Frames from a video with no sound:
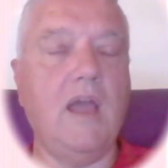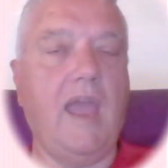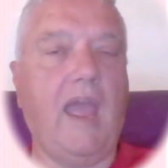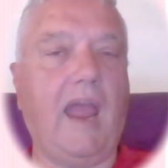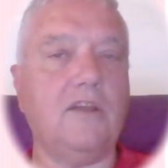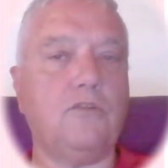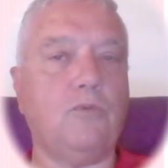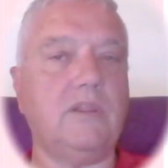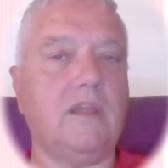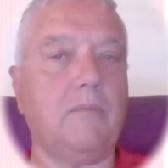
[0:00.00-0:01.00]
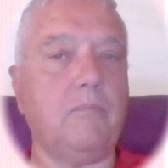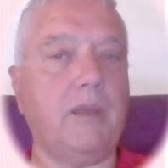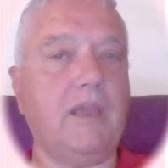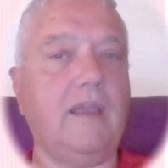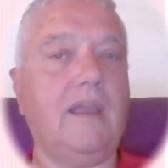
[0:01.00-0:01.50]
and it would then
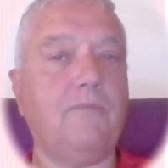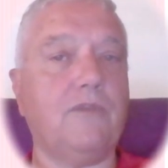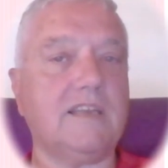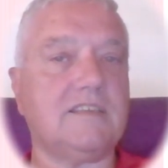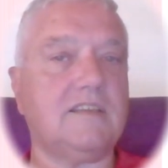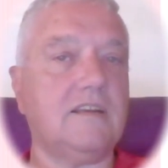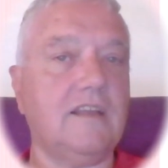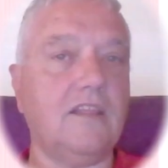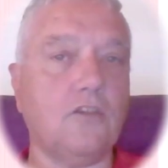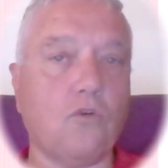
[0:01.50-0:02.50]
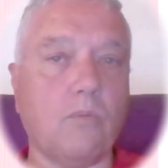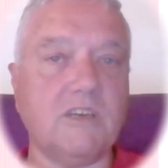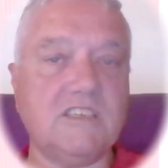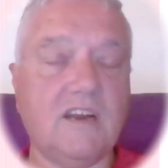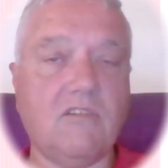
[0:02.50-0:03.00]
be invested in the raw
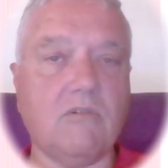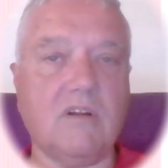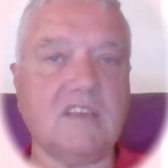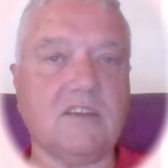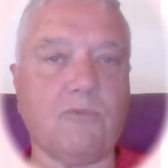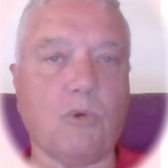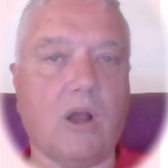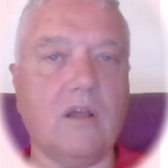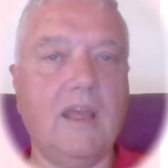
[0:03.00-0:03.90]
material reservoir.